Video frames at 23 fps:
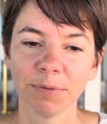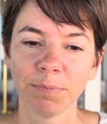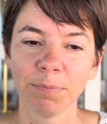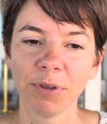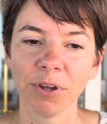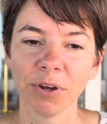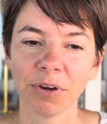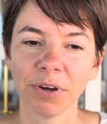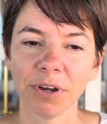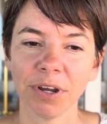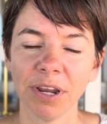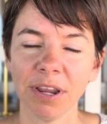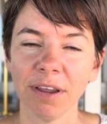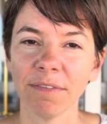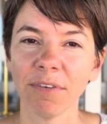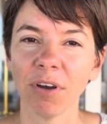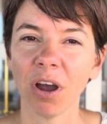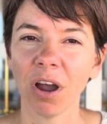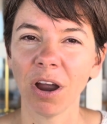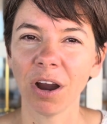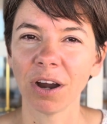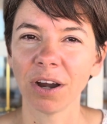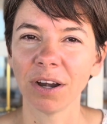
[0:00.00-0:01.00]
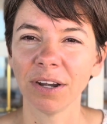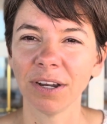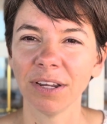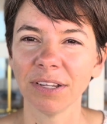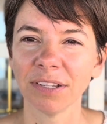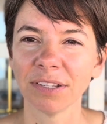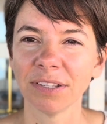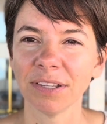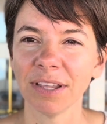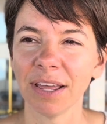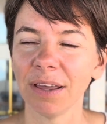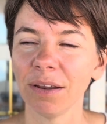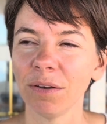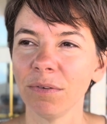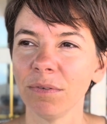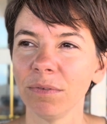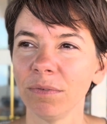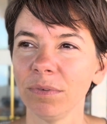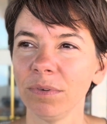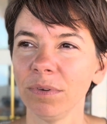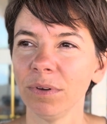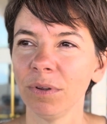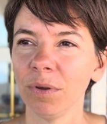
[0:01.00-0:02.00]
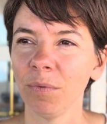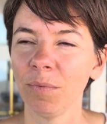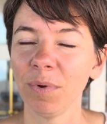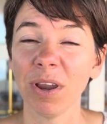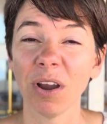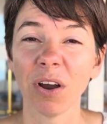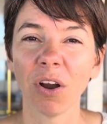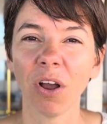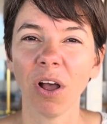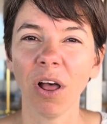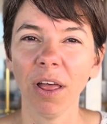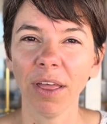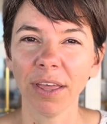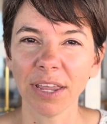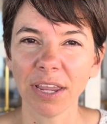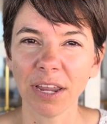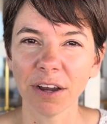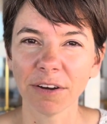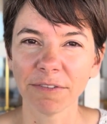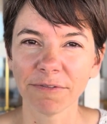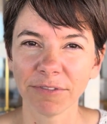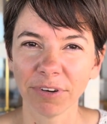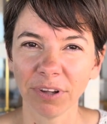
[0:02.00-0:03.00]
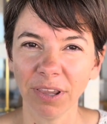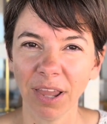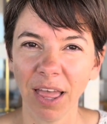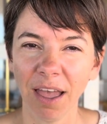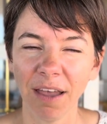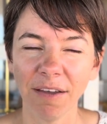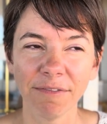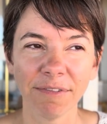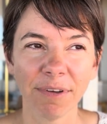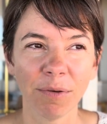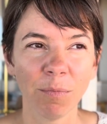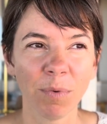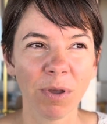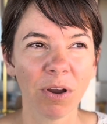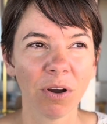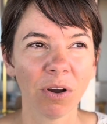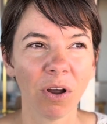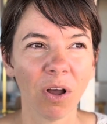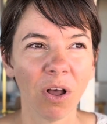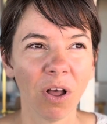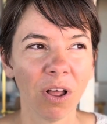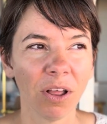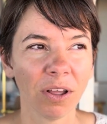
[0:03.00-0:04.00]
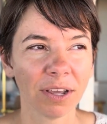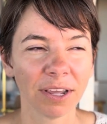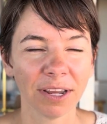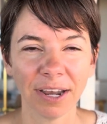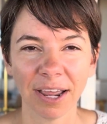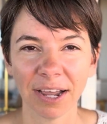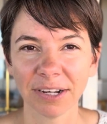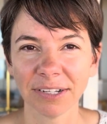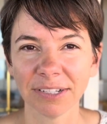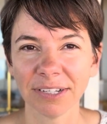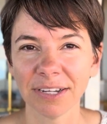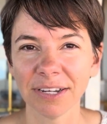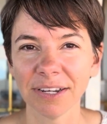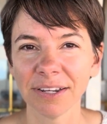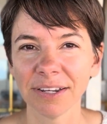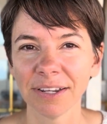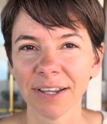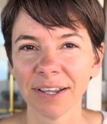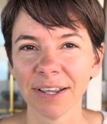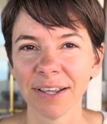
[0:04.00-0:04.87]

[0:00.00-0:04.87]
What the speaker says: purity of heart, is that, you know, we are all here for love, and we are all connected.